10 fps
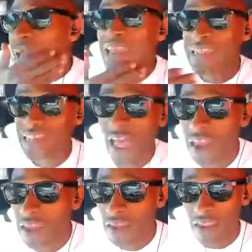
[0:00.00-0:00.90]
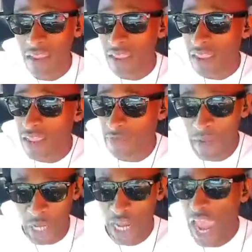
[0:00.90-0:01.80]
And the sun has
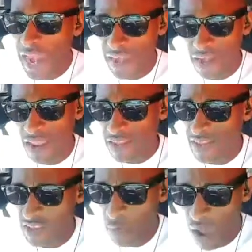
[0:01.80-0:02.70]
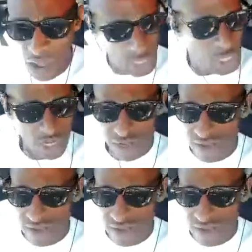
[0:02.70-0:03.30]
been shining since March.